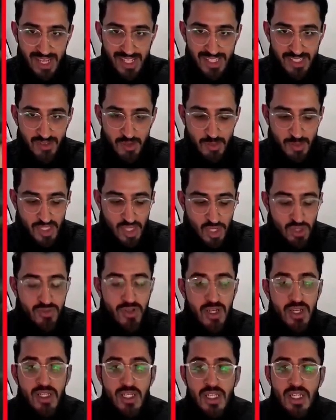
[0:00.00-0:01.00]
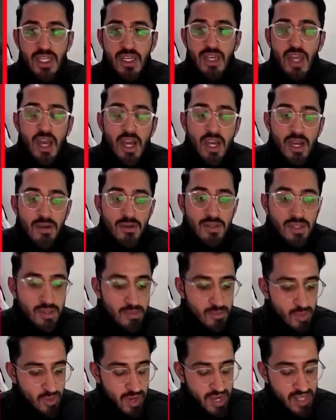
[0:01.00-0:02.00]
to flip this over. Uh, the
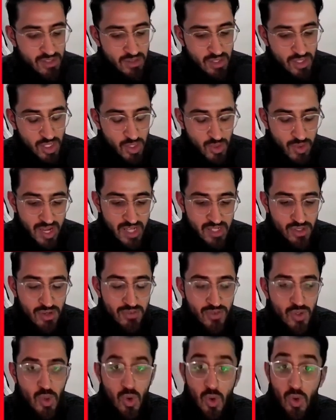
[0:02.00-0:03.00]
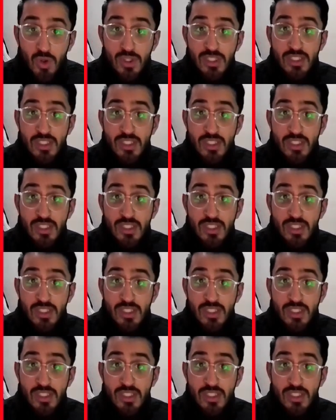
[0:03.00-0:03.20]
Miraidon and Koraidon, of course.